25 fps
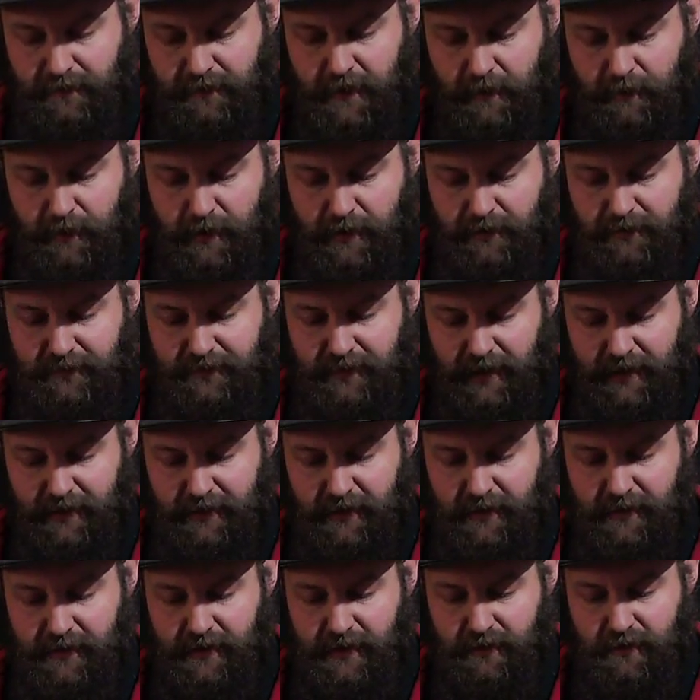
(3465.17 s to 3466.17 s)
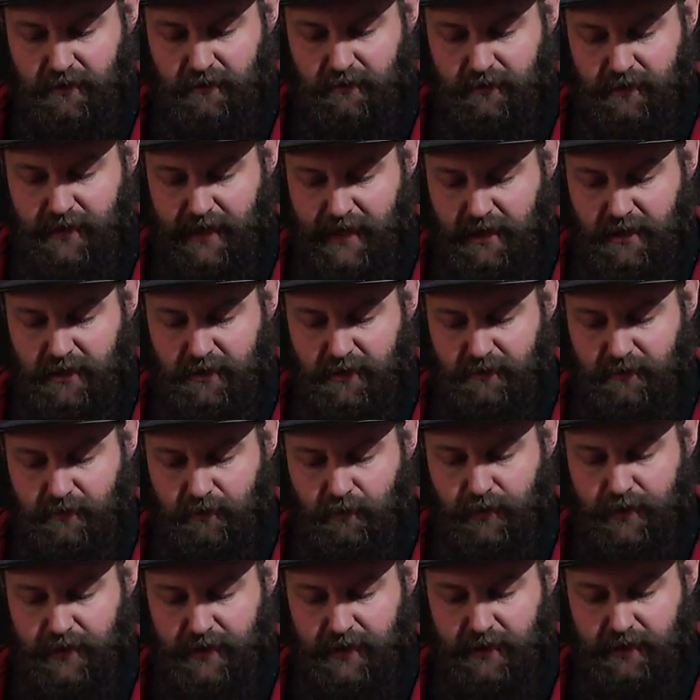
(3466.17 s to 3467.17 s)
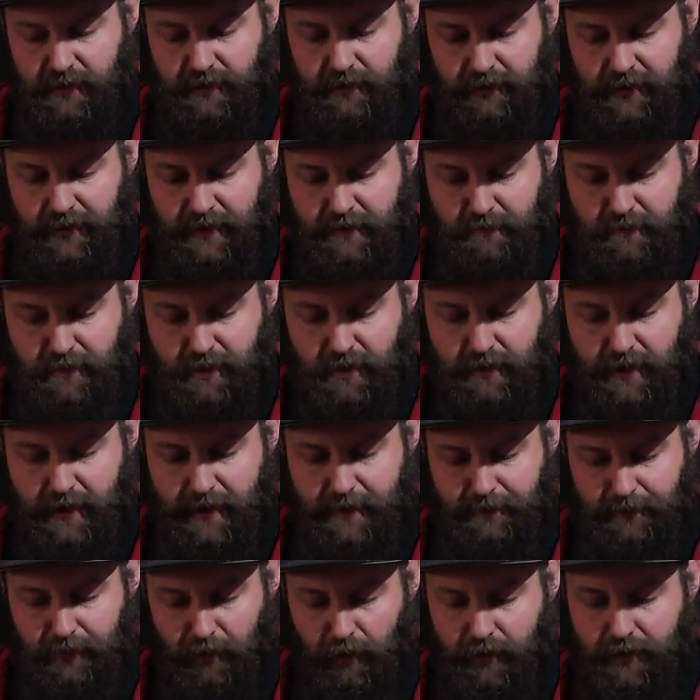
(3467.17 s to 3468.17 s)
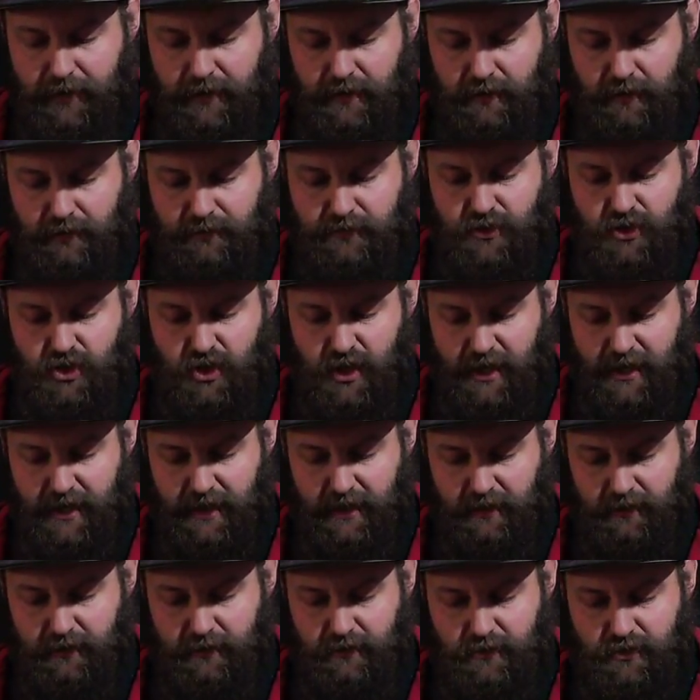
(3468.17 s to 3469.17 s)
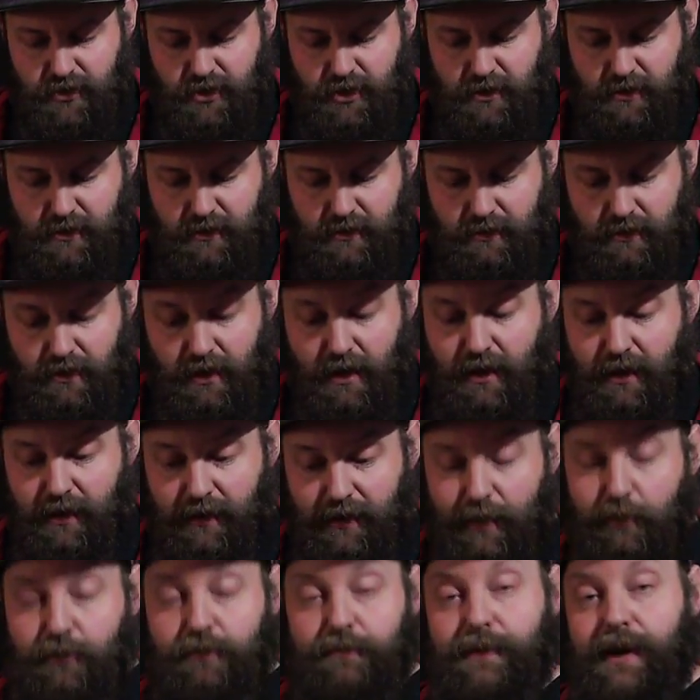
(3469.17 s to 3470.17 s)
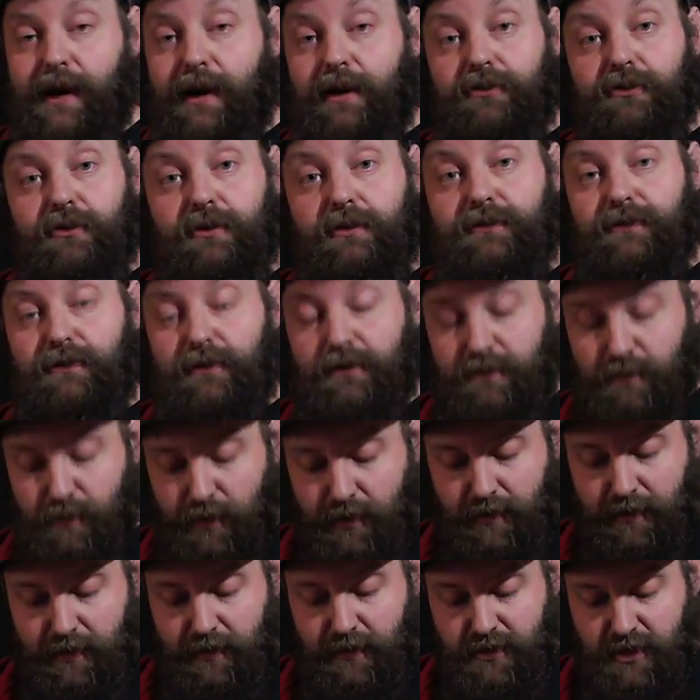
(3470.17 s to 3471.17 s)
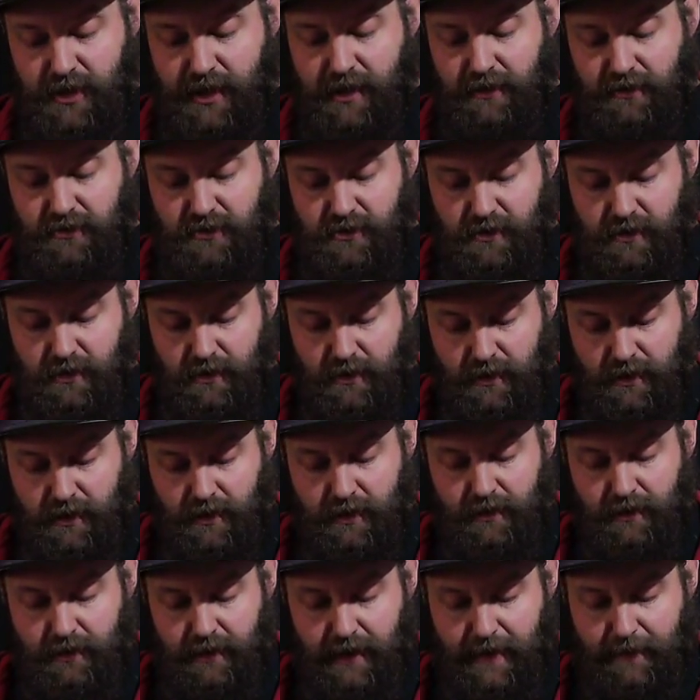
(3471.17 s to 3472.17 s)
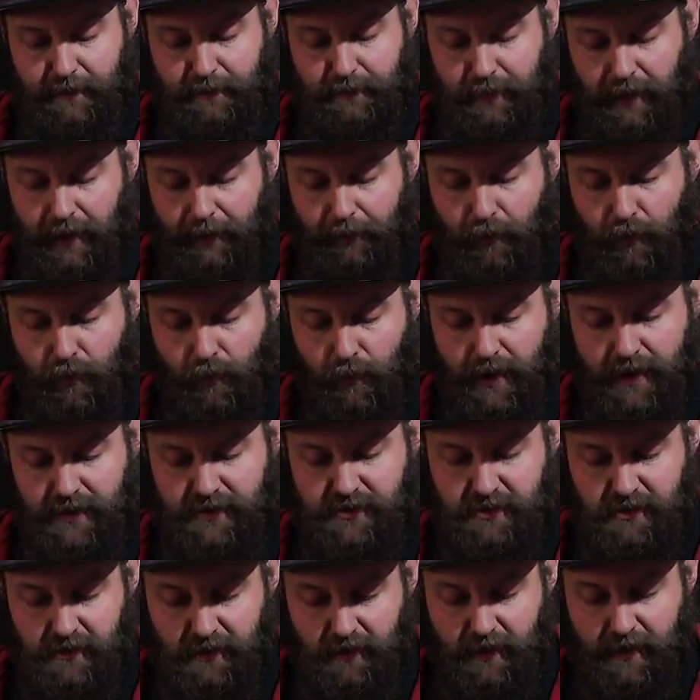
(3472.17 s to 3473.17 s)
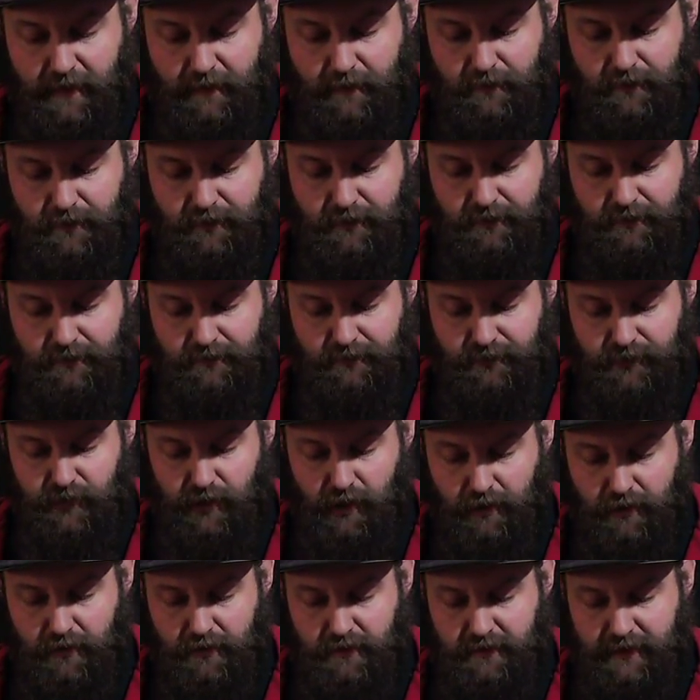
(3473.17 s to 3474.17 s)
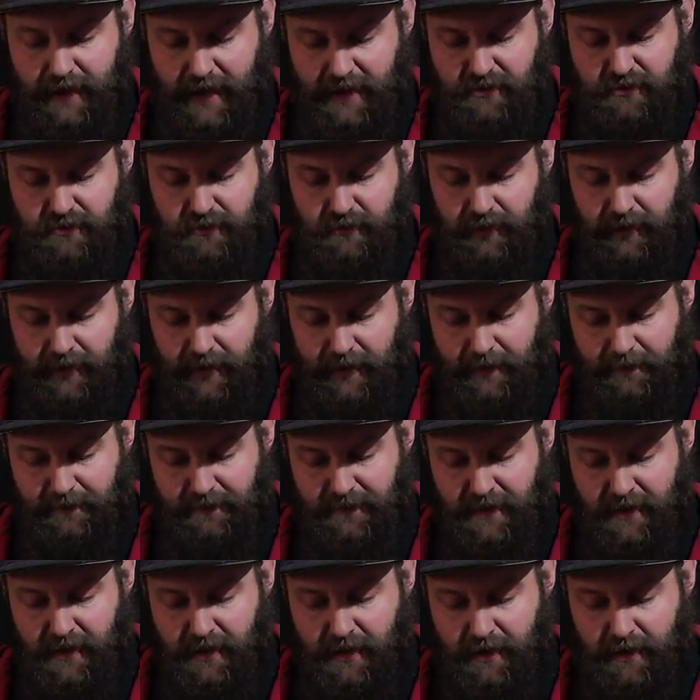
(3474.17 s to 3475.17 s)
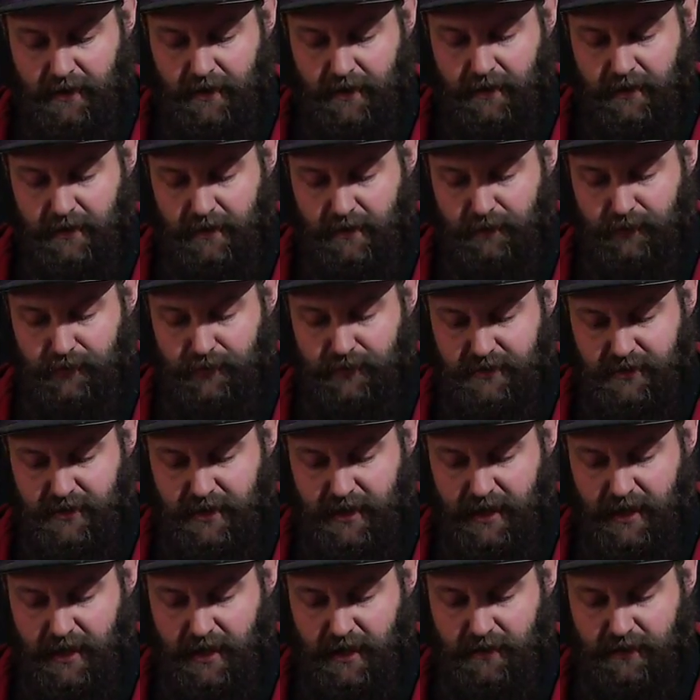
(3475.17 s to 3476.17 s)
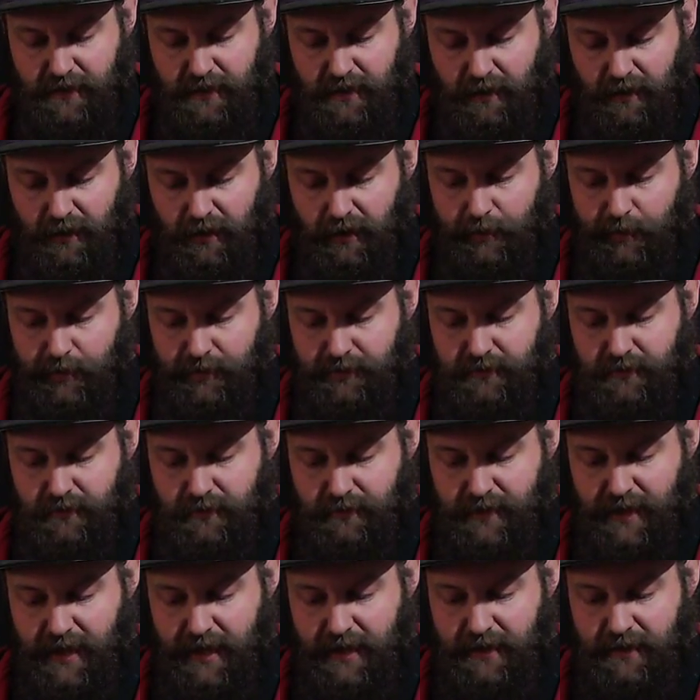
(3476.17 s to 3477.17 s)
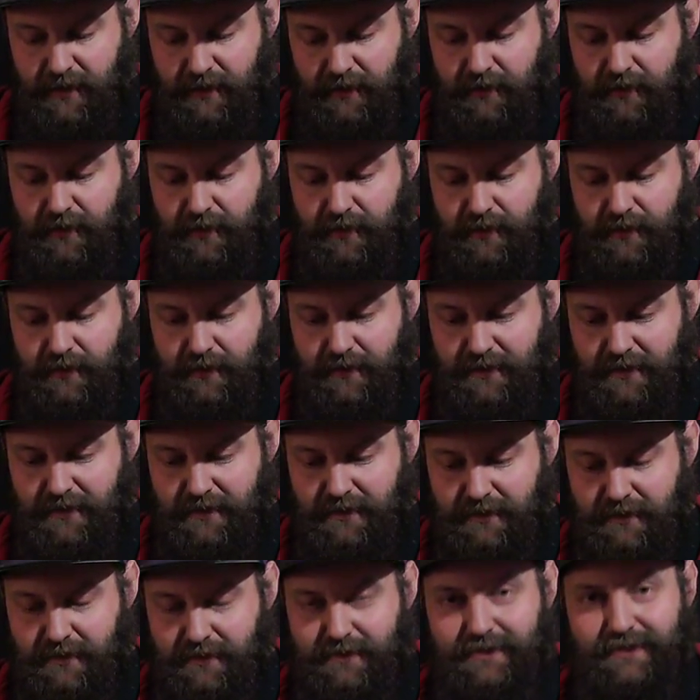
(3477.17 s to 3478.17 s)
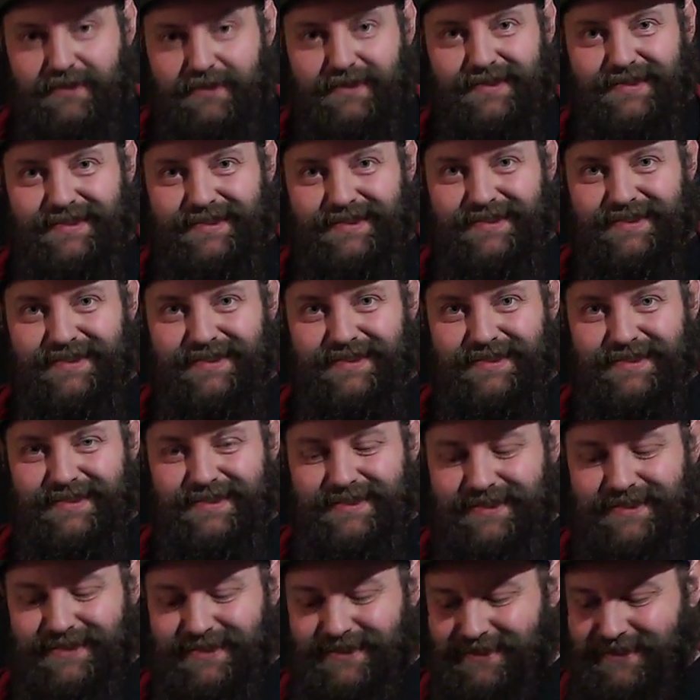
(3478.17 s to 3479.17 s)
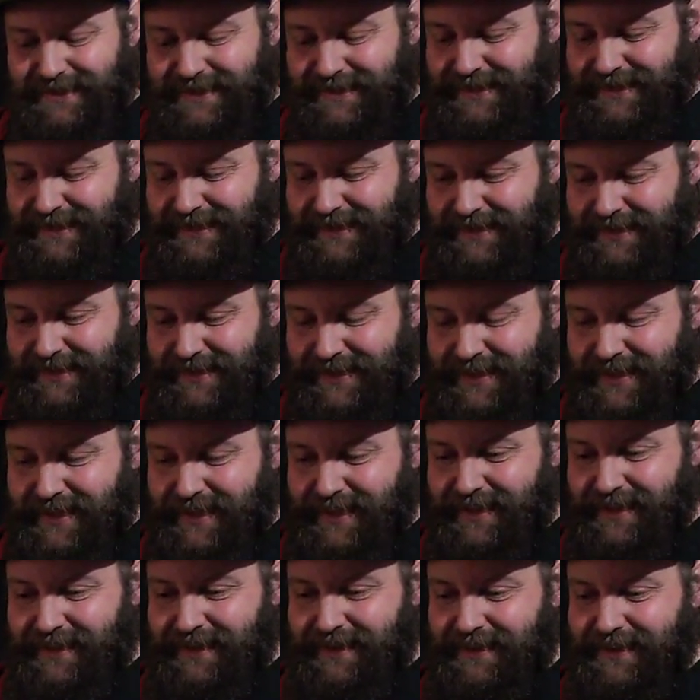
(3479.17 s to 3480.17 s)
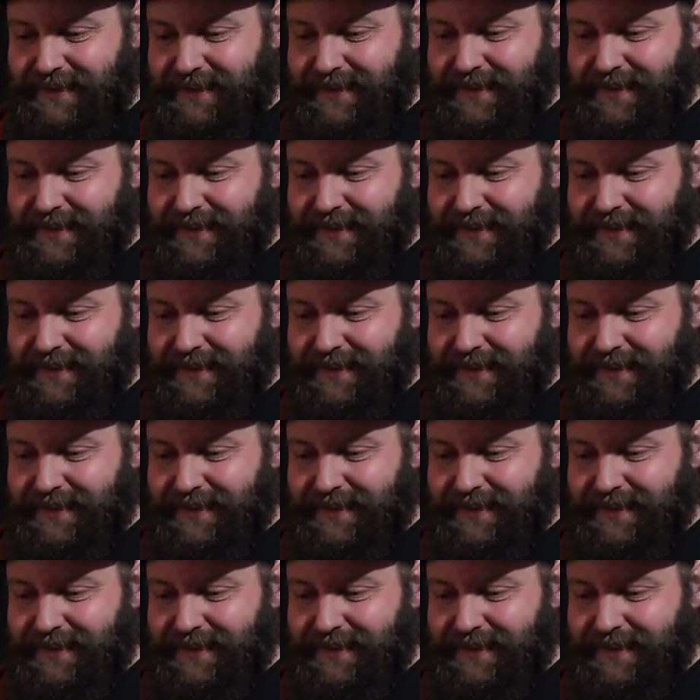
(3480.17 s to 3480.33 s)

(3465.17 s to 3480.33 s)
My father then created within Limbo a pocket of change. Ah, that was Marcus's first word, change. A bubble where time flowed naturally. It was there that I was created. Okay.